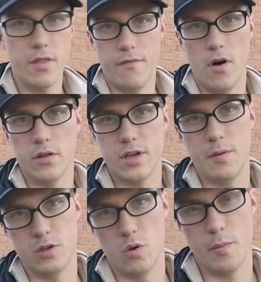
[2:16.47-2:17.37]
in the fall time,
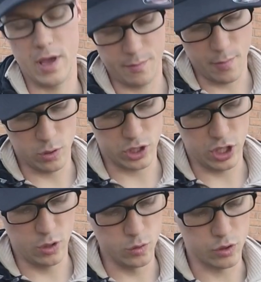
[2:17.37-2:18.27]
it's one of my most
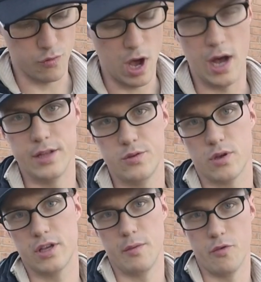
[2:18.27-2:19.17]
used rods
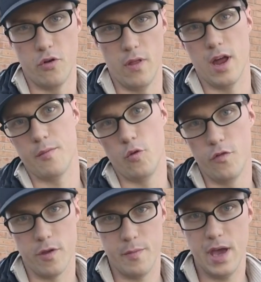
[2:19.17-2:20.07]
because I'm throwing a lot of
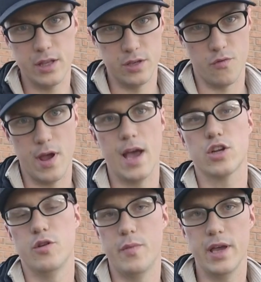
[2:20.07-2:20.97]
moving baits and
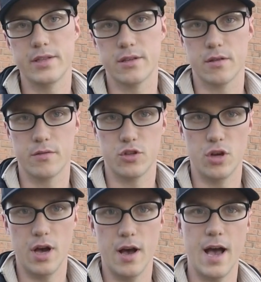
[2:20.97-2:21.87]
reaction baits
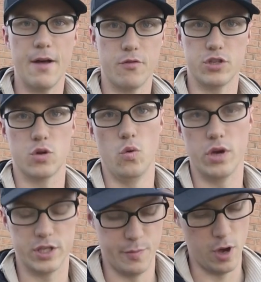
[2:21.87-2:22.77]
after schooling
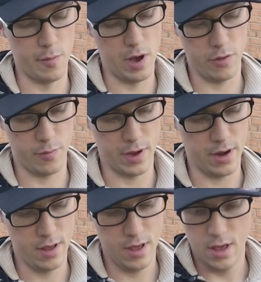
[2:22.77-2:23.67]
smallmouth, but
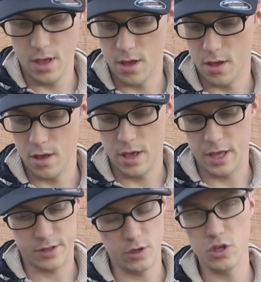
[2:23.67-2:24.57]

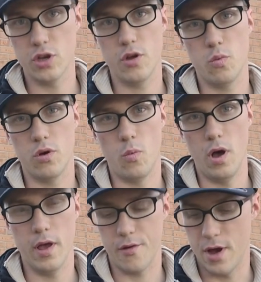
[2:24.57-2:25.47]
it's also a good
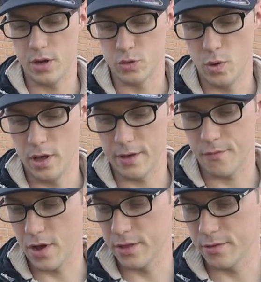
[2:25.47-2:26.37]
walleye rod as well. I
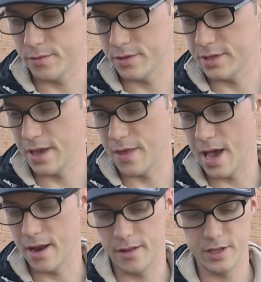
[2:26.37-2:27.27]
forgot to say
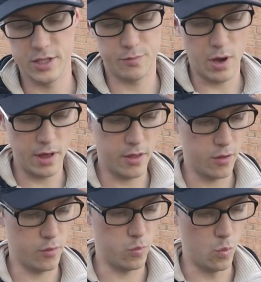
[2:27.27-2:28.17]
that. This is
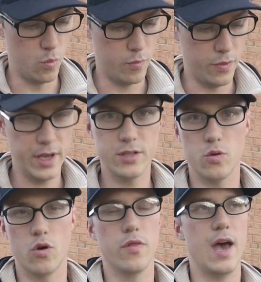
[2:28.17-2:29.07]
probably this
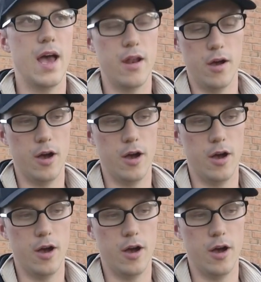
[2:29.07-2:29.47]
or that